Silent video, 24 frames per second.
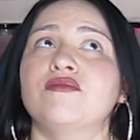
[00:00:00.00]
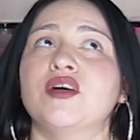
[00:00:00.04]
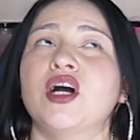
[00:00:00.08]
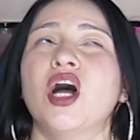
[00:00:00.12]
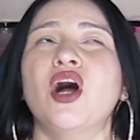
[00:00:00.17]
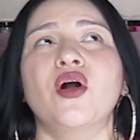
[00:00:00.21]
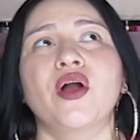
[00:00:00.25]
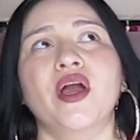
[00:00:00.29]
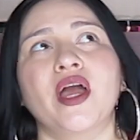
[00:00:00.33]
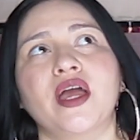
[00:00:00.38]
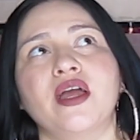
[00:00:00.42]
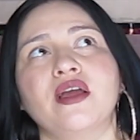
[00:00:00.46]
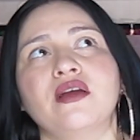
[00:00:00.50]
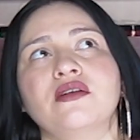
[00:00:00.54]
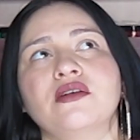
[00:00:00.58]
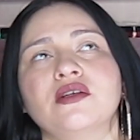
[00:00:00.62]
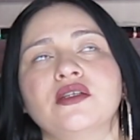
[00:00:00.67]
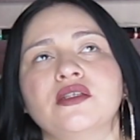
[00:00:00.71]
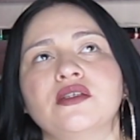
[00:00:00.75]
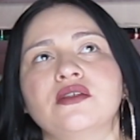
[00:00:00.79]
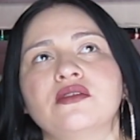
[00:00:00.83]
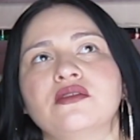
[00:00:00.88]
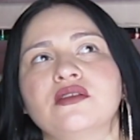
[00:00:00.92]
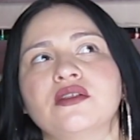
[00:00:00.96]
okay,
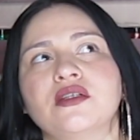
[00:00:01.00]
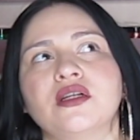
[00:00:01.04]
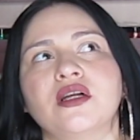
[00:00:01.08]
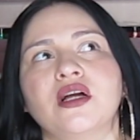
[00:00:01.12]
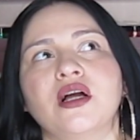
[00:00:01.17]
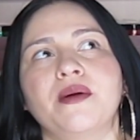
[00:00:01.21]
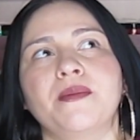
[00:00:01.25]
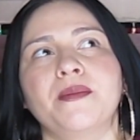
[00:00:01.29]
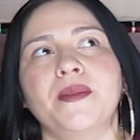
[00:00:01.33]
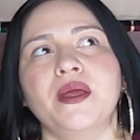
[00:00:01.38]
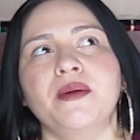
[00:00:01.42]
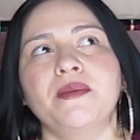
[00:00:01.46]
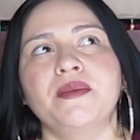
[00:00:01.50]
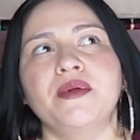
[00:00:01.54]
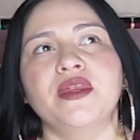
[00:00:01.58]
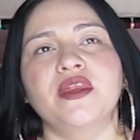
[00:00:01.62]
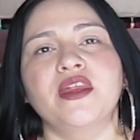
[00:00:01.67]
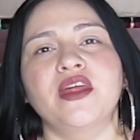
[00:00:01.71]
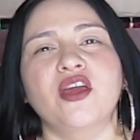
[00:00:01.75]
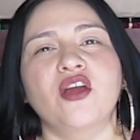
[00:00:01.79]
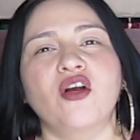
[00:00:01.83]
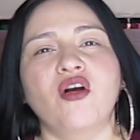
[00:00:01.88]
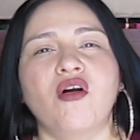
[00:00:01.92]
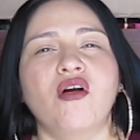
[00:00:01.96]
maybe
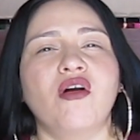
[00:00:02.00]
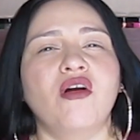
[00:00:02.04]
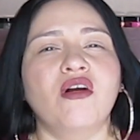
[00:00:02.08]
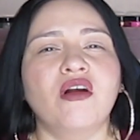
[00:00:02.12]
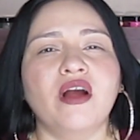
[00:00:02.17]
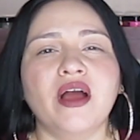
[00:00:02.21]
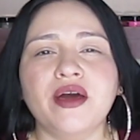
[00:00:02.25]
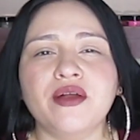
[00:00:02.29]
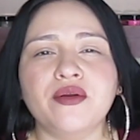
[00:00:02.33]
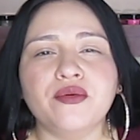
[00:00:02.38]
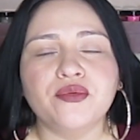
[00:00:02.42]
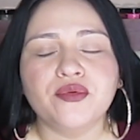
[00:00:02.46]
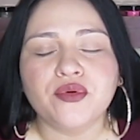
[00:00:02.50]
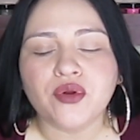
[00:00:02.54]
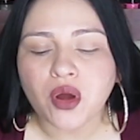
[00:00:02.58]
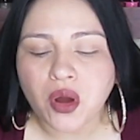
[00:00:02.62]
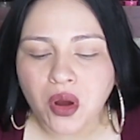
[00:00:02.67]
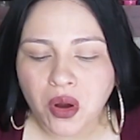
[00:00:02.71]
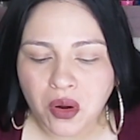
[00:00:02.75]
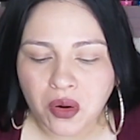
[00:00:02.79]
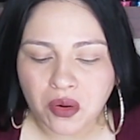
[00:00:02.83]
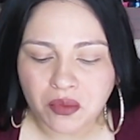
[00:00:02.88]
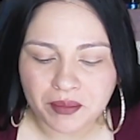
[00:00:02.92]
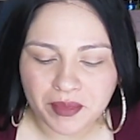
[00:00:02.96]
they are. I don't know.